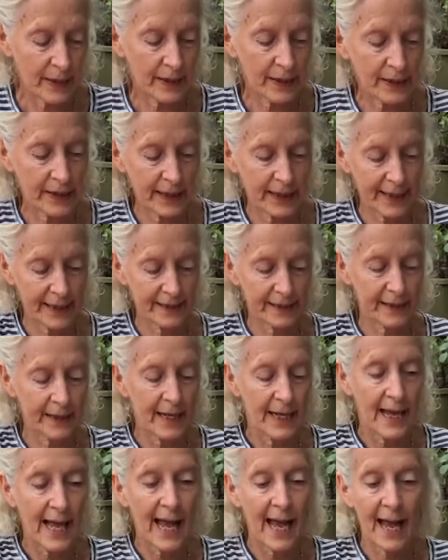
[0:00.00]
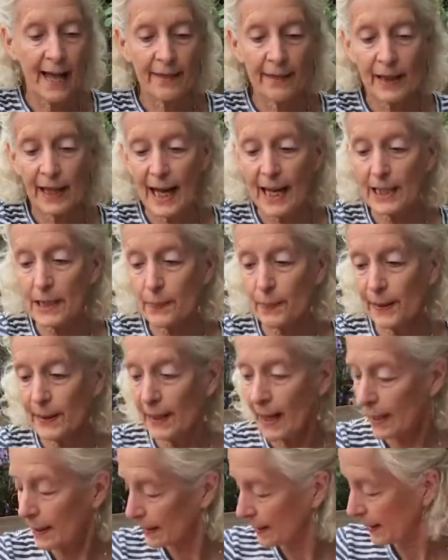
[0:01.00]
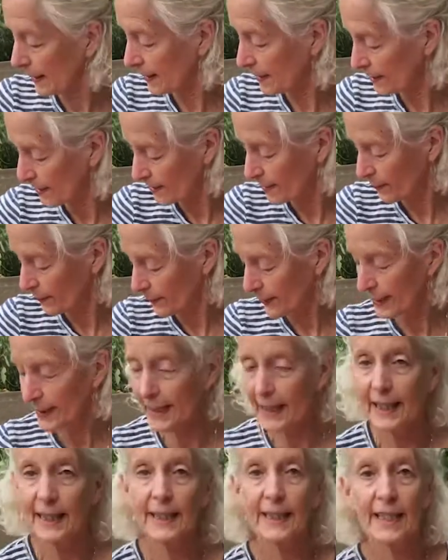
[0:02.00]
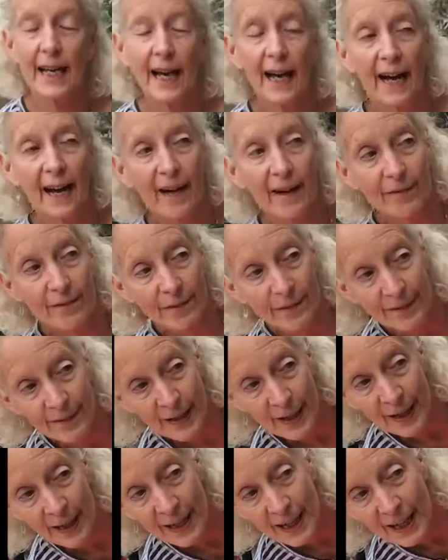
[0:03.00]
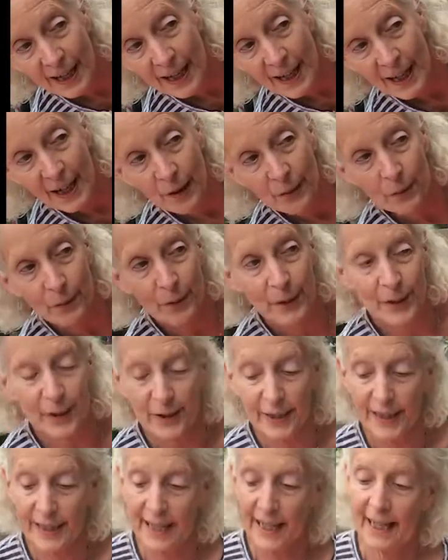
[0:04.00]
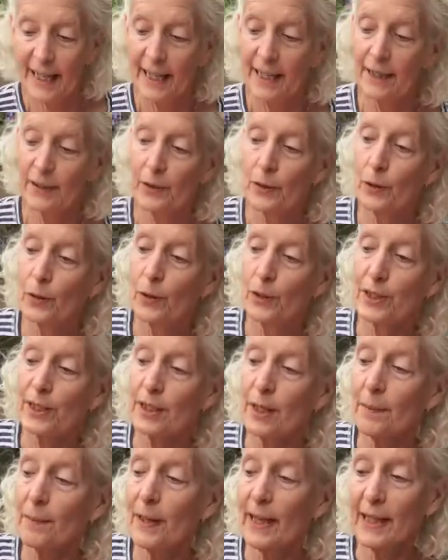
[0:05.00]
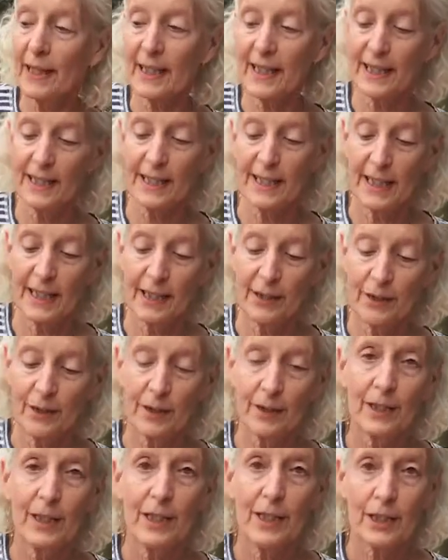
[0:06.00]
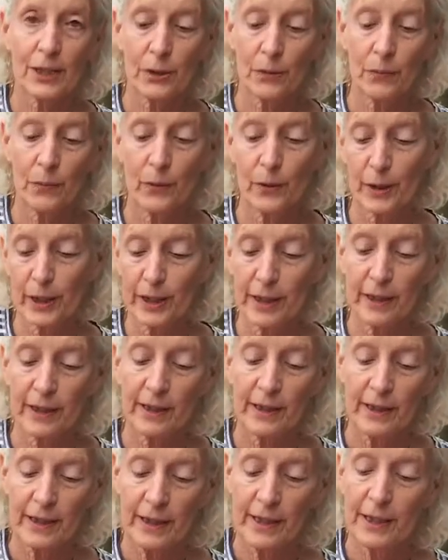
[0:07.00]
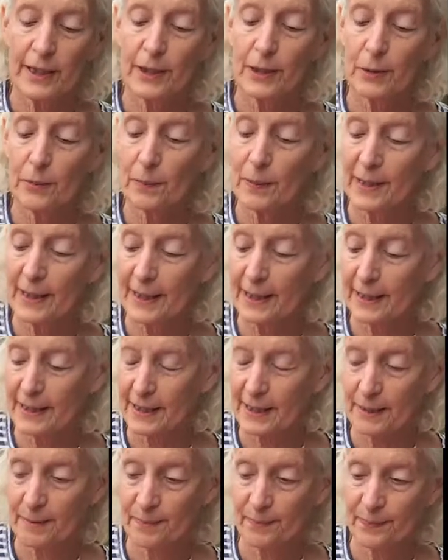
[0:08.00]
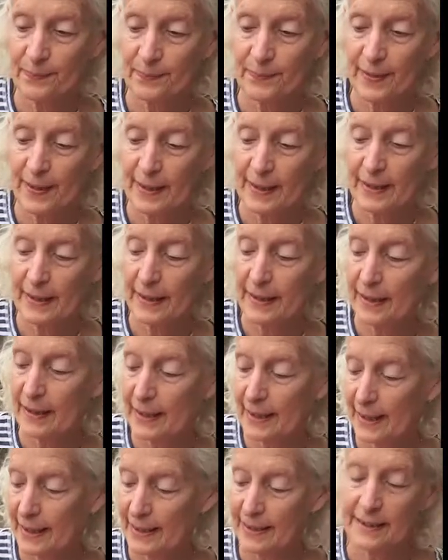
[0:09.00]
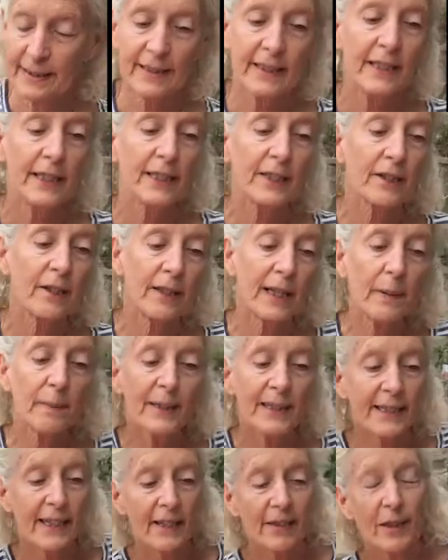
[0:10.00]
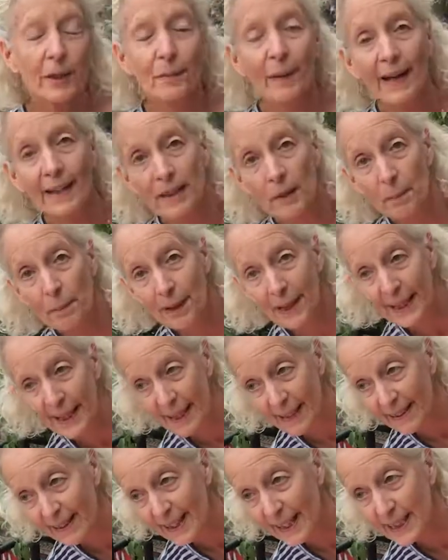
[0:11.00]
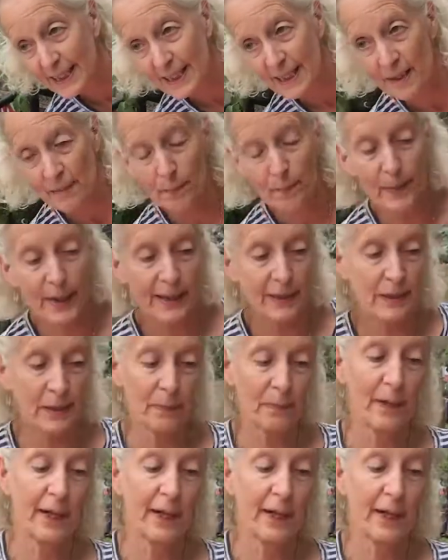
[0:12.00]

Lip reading: All right, and last but not least, we need to have a watering can or some kind of container to water your plant. All right, so let me tell you about the plant. That's the best